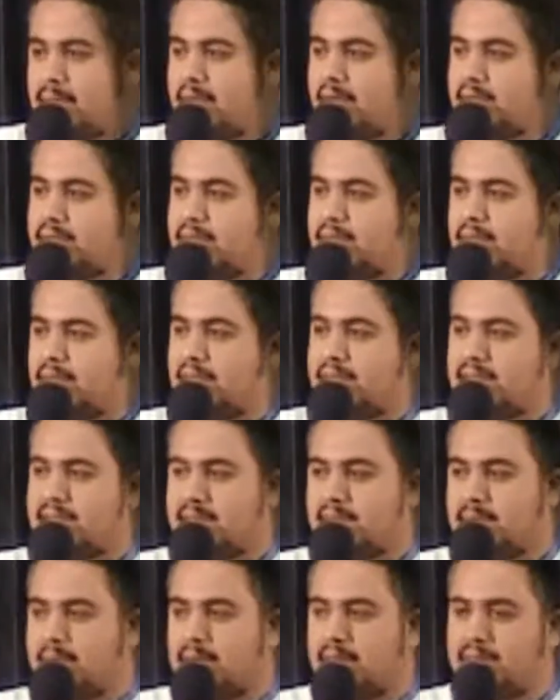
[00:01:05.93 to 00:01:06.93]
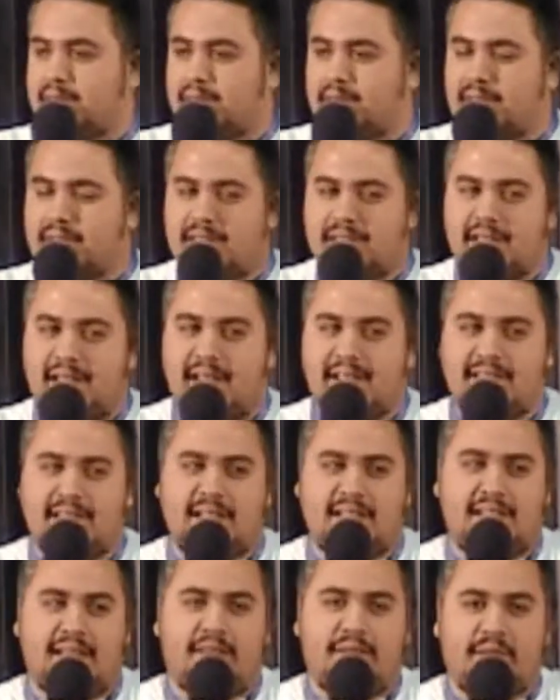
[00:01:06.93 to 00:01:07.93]
Middle schoolers? Middle schoolers? Yes,
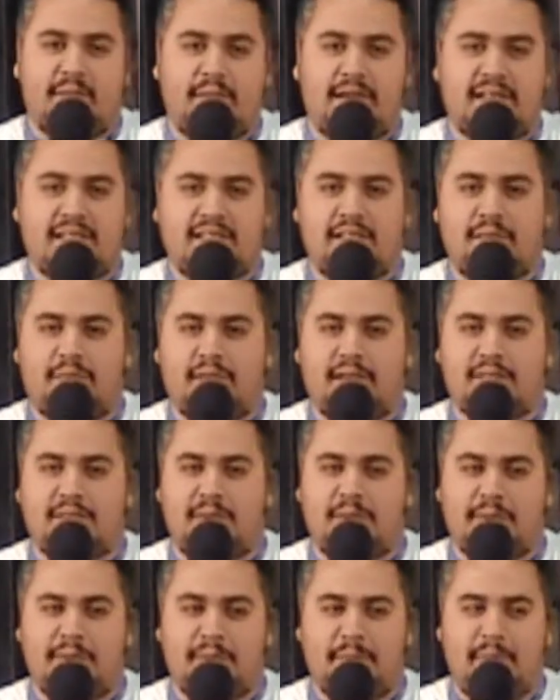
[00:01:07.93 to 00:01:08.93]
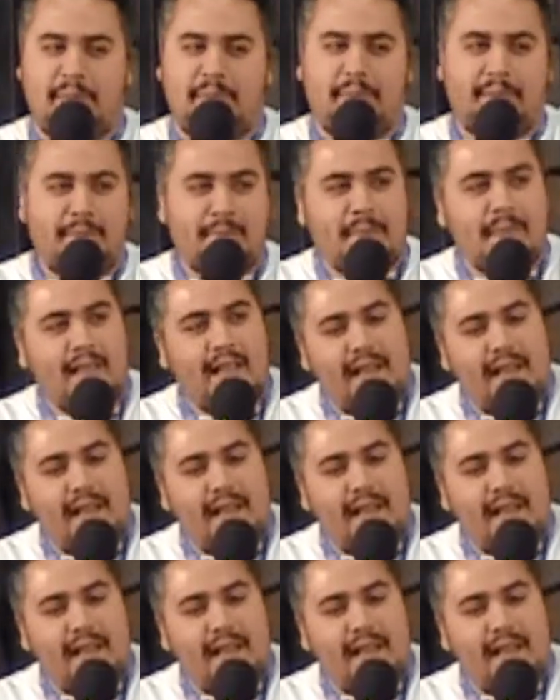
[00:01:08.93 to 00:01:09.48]
that's everyone except for us older people.